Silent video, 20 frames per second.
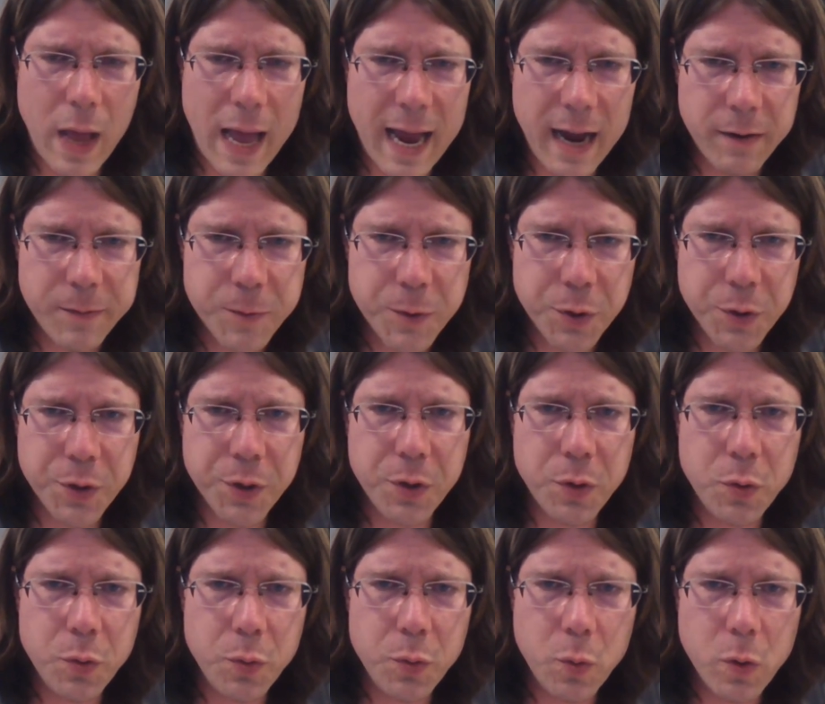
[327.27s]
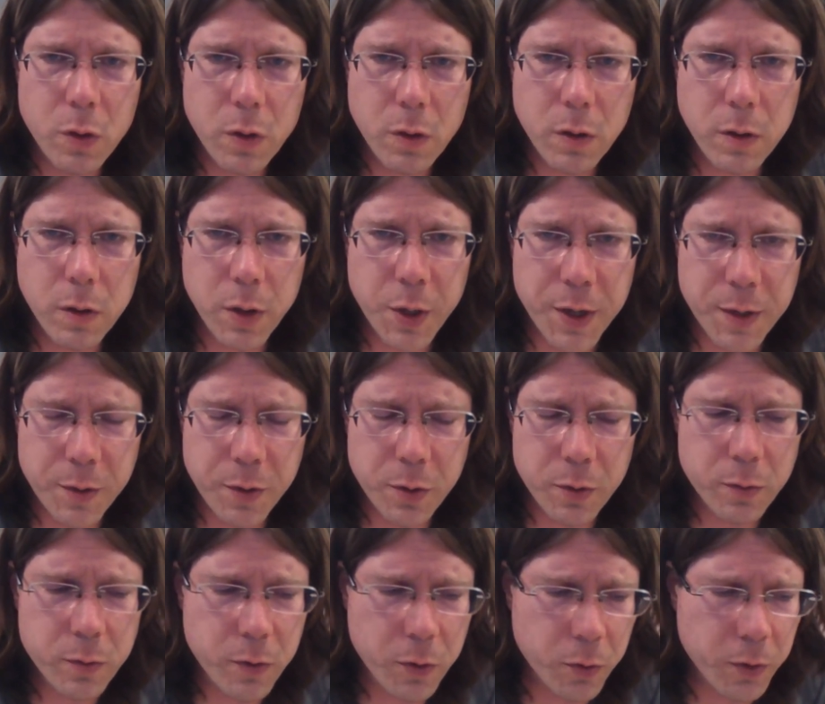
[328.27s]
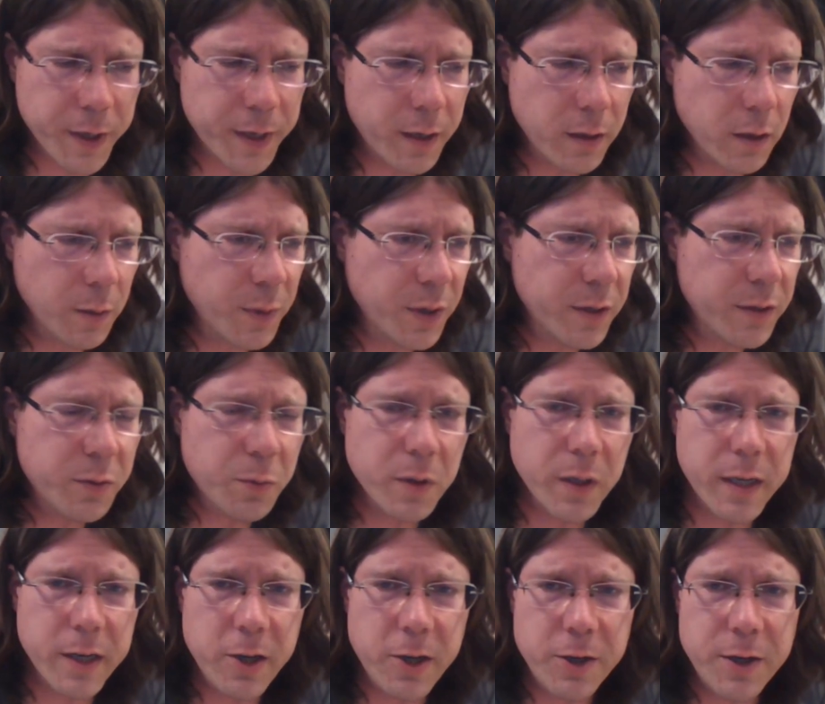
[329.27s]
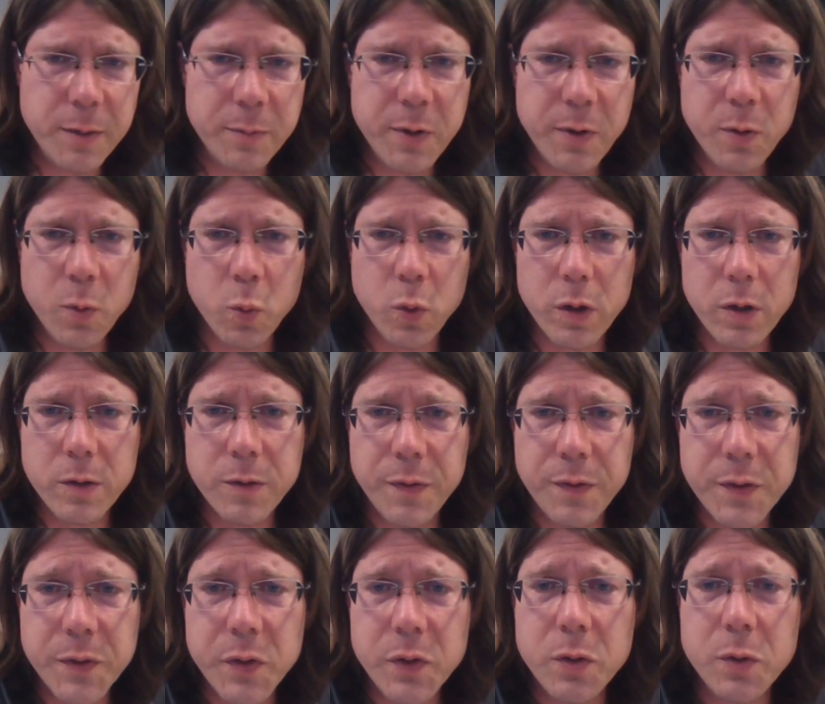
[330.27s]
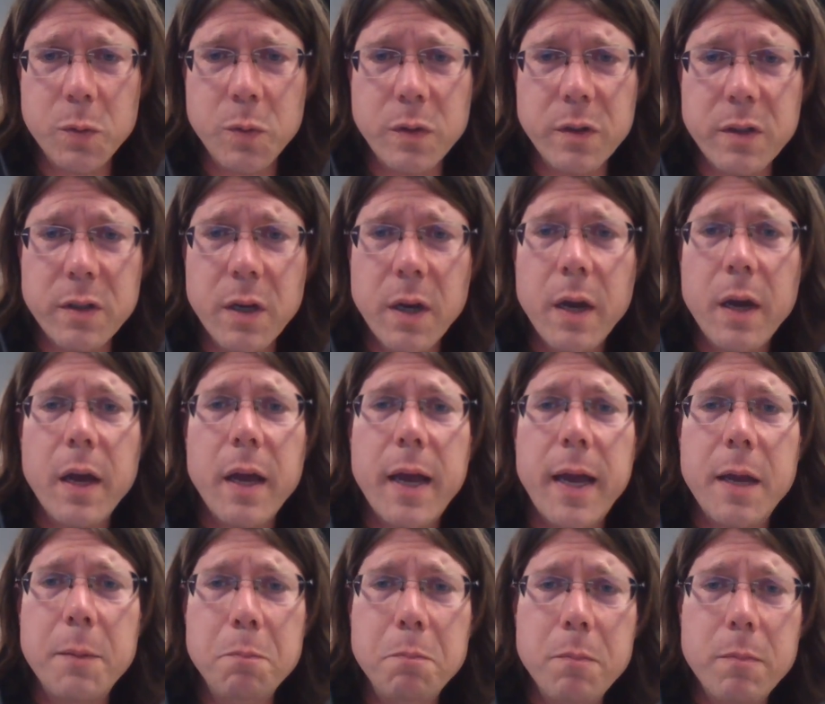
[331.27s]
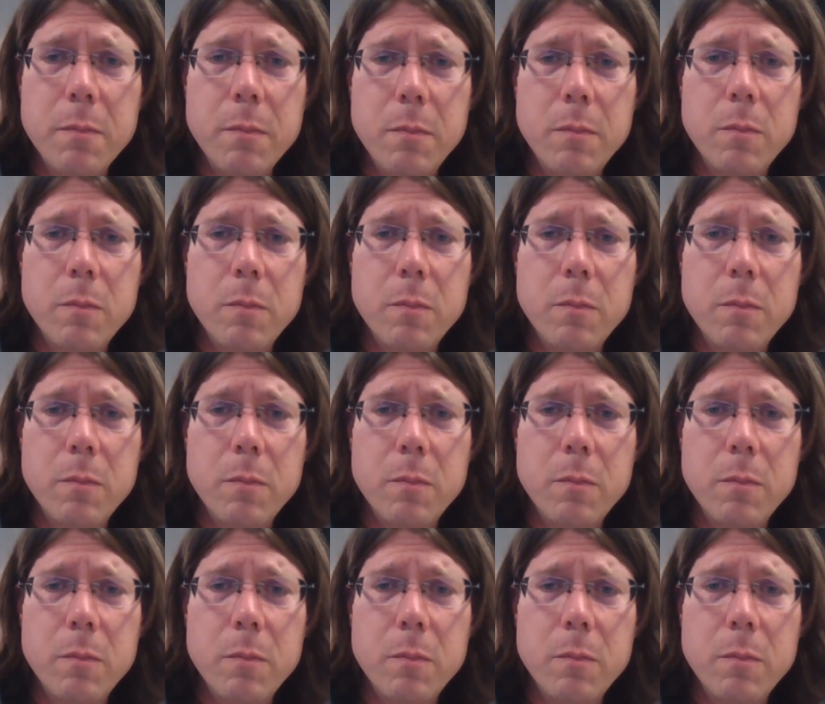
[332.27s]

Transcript: after you look at your curriculum and its relationship to the world and the students and